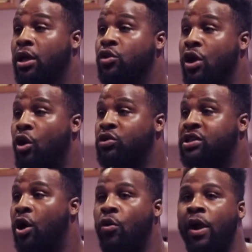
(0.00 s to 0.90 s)
You know,
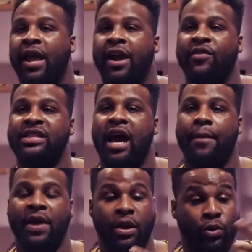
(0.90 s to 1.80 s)
so every
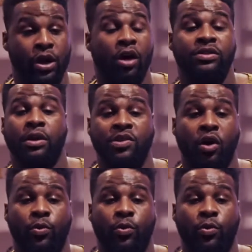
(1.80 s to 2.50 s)
time, and we also